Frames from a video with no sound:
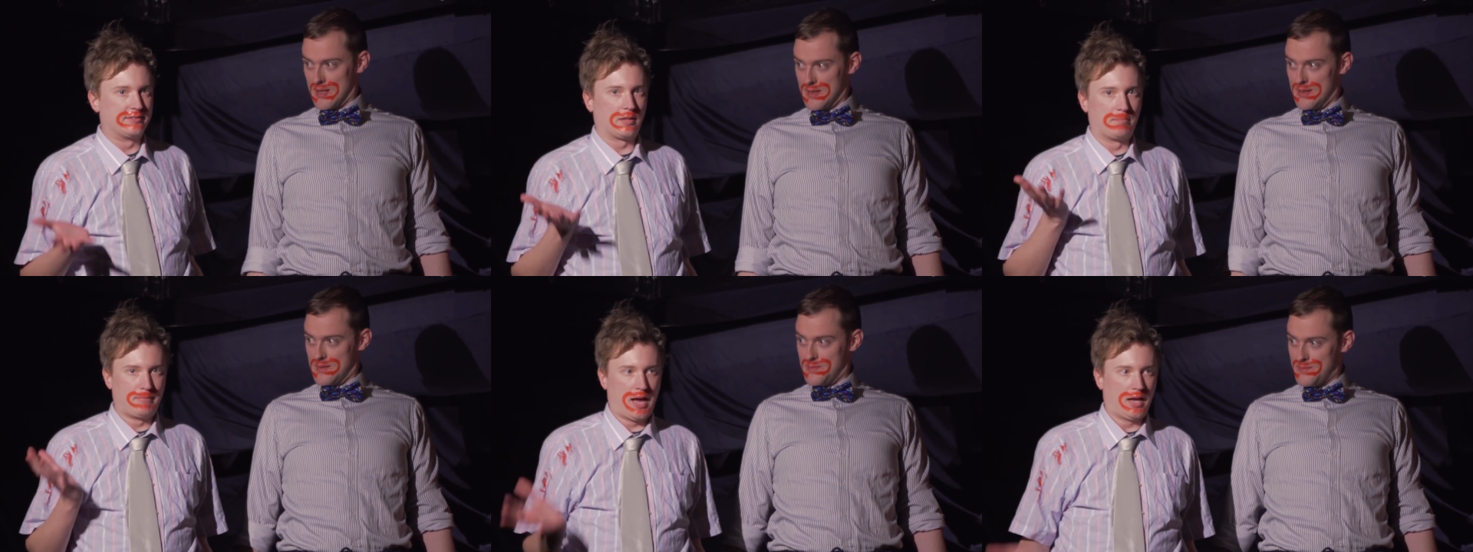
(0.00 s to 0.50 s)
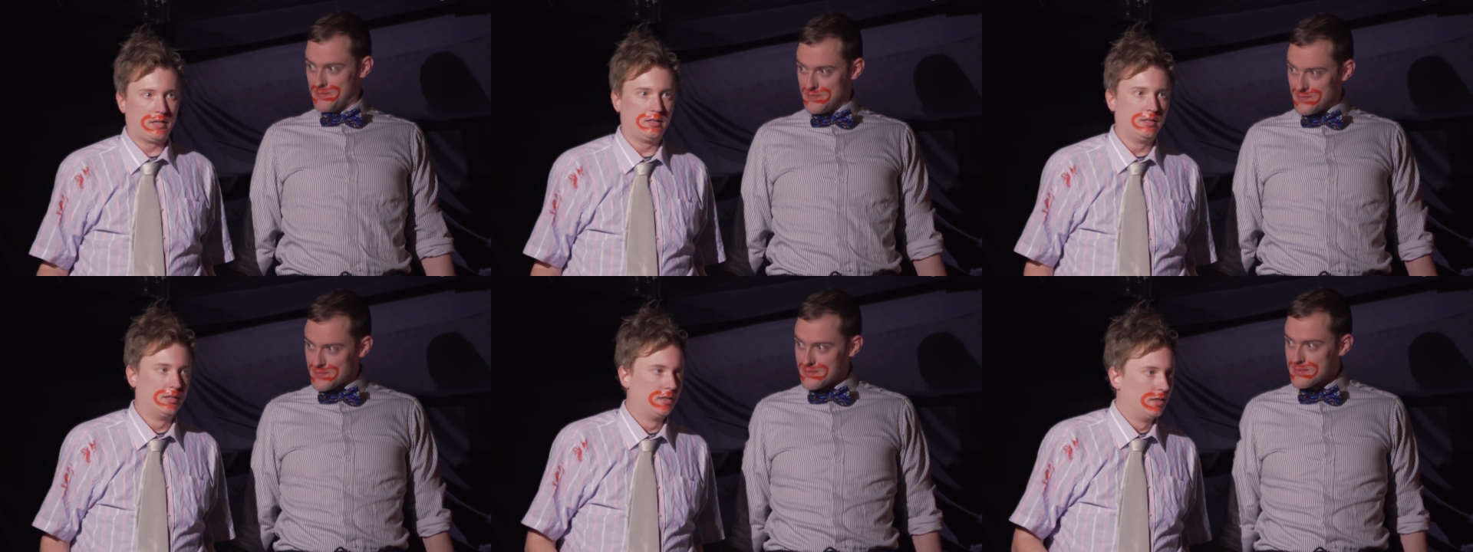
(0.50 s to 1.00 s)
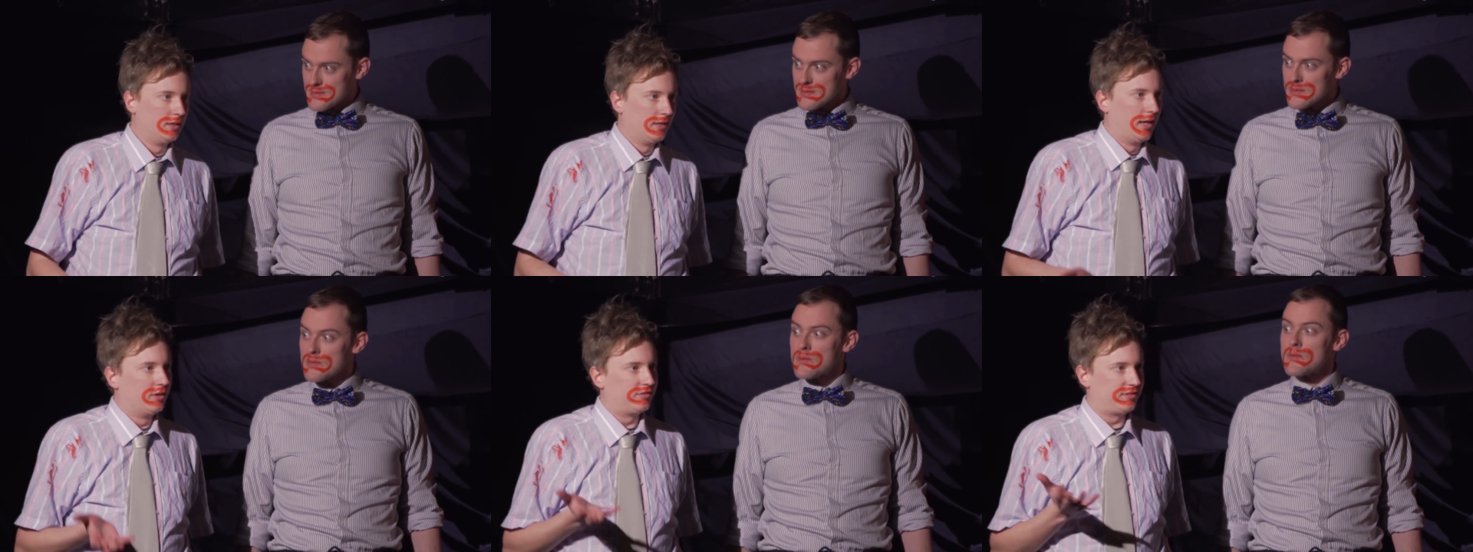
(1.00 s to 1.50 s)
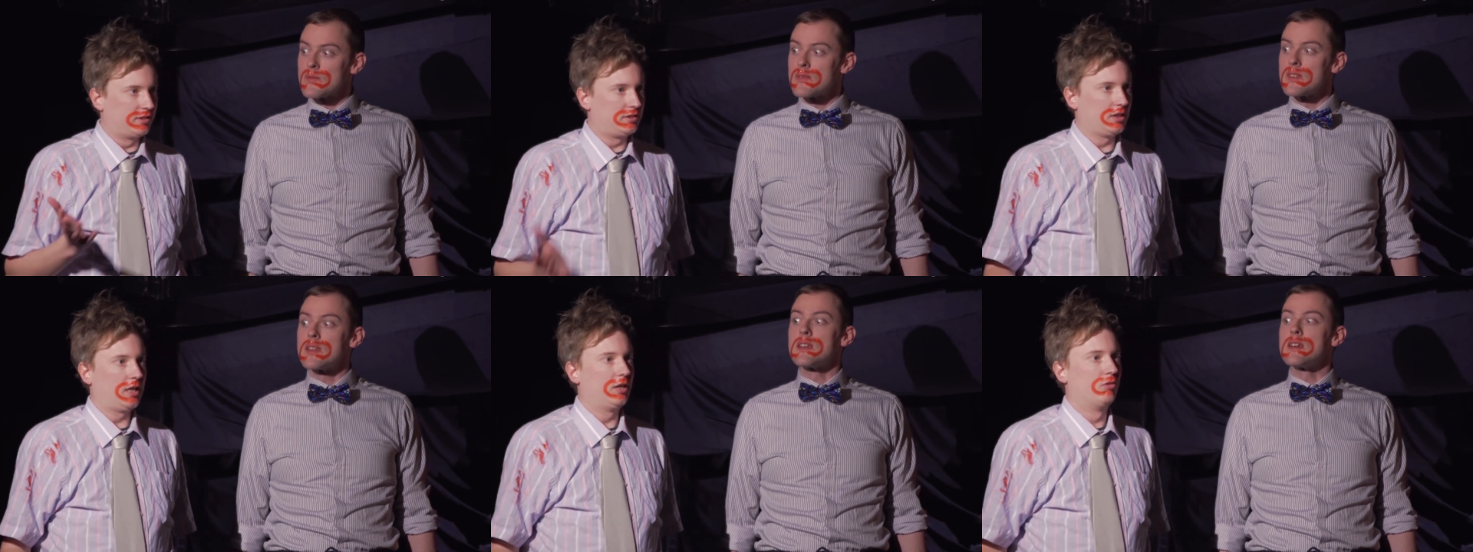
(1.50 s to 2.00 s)
Speaker 1: is a man
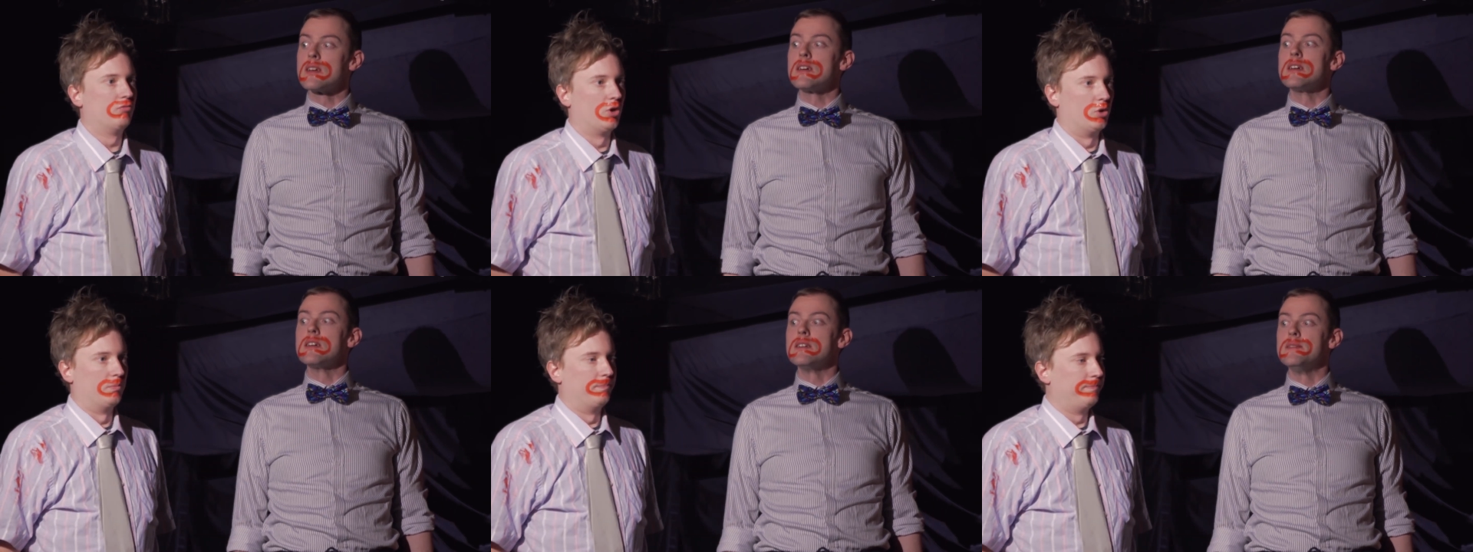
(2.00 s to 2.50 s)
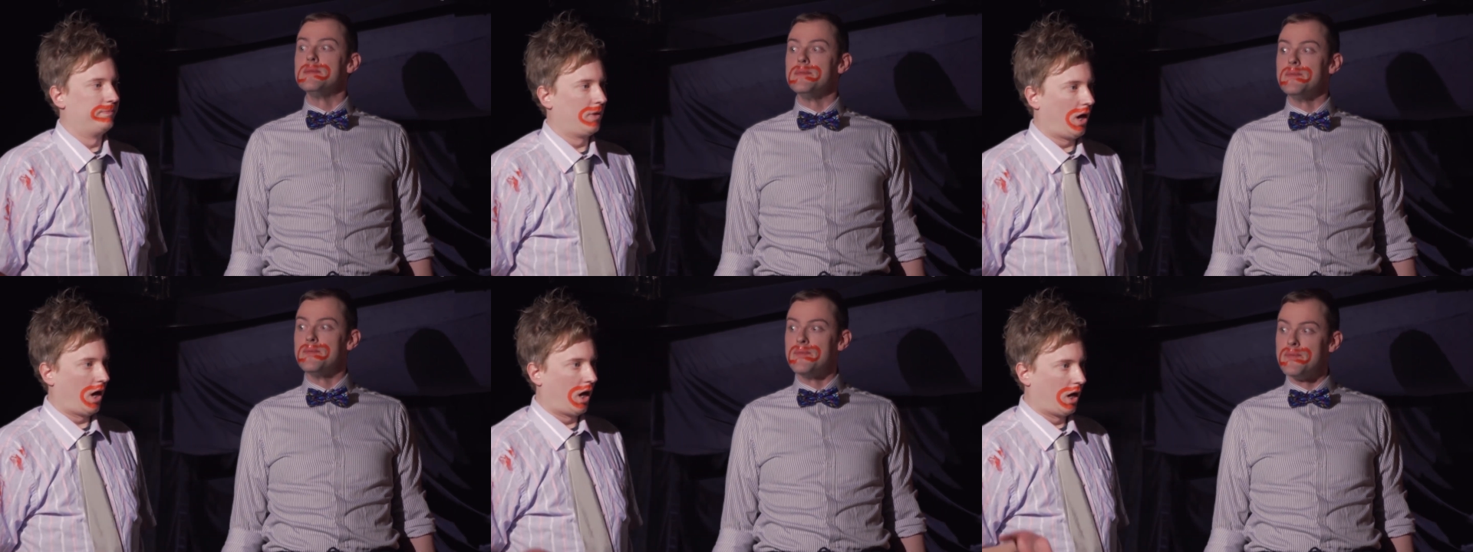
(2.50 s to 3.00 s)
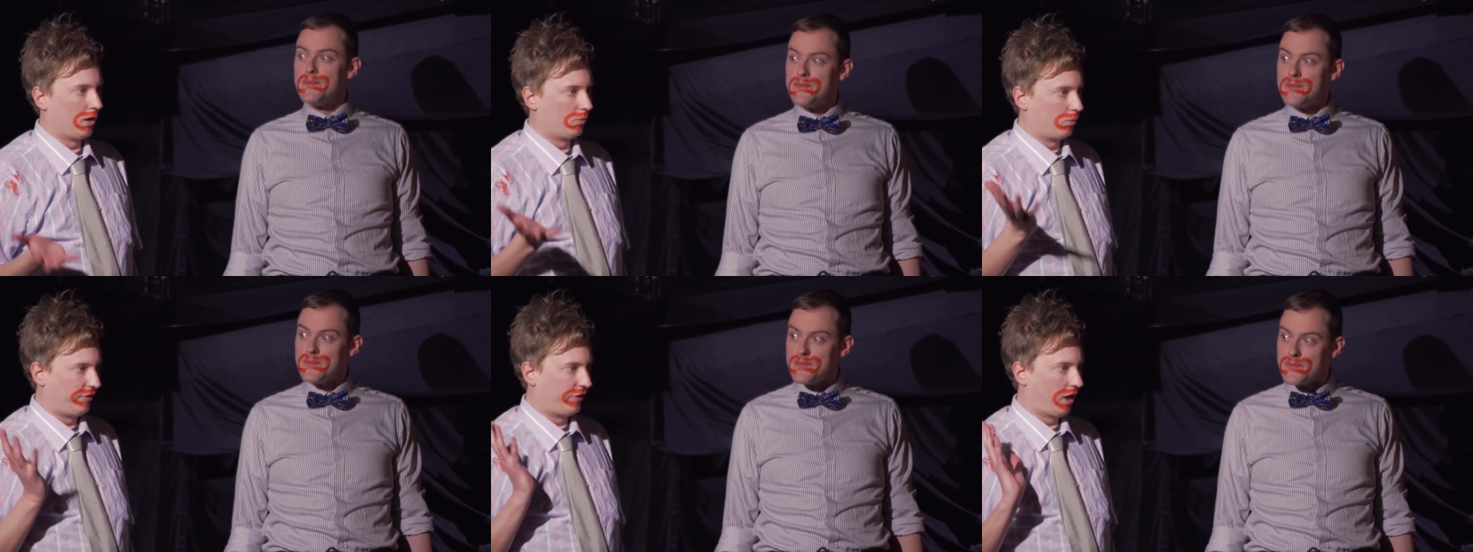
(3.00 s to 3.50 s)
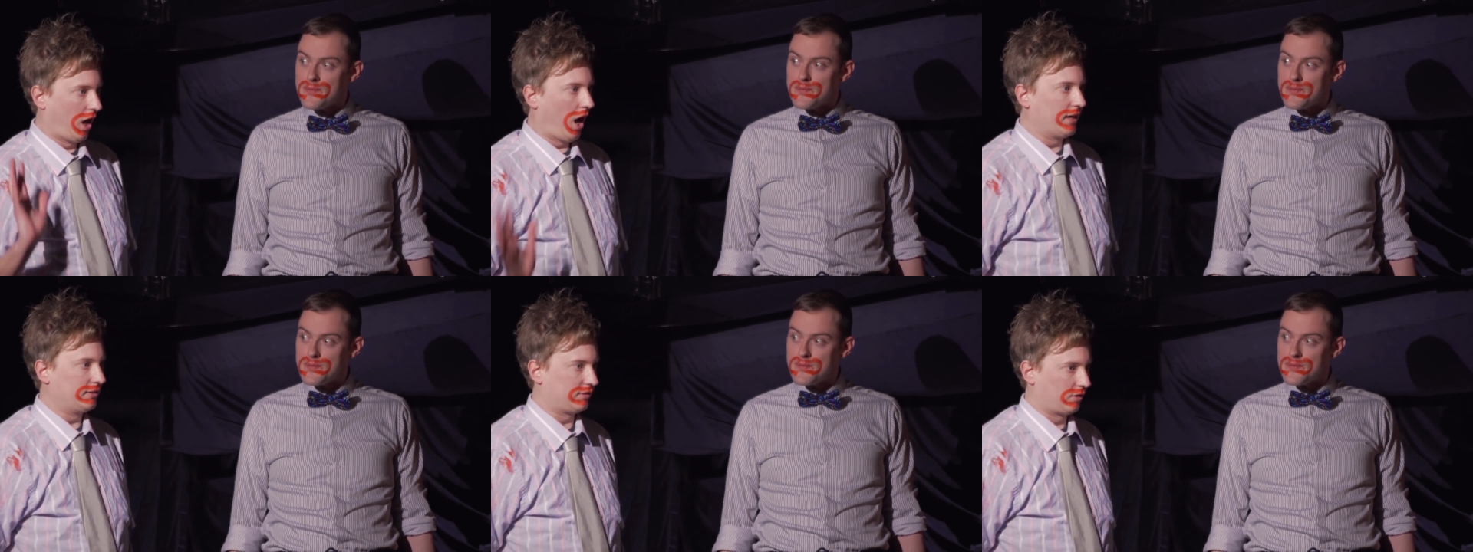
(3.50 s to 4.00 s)
sitting in a room Uh, with the
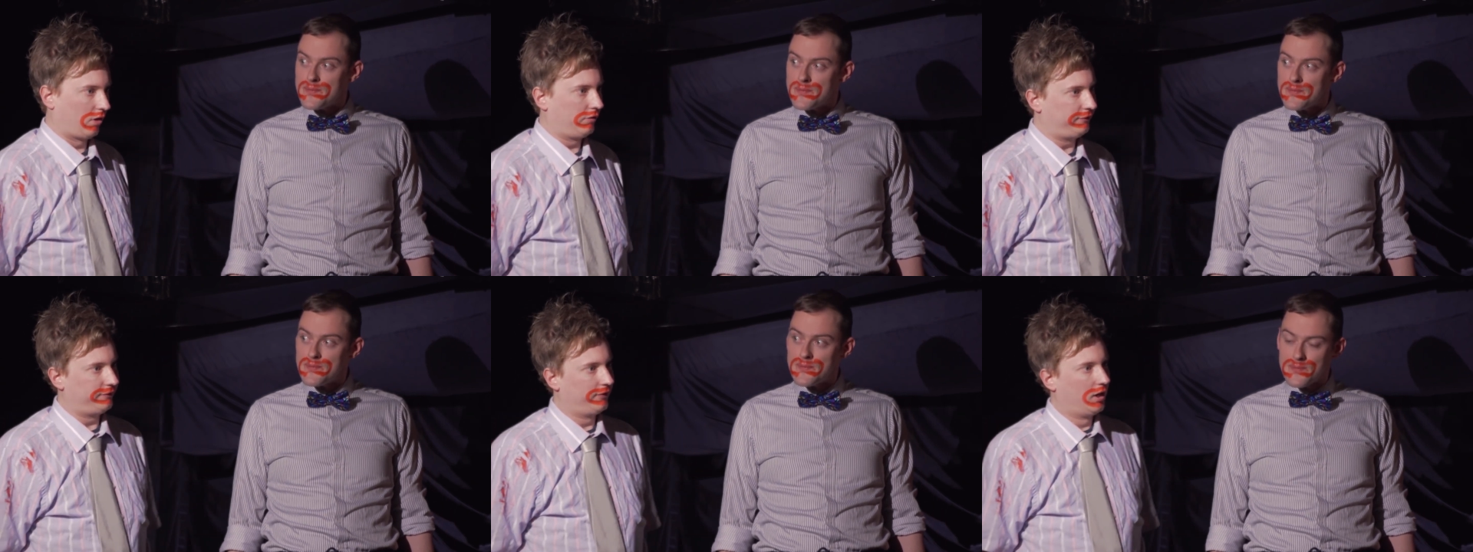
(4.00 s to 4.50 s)
lights off,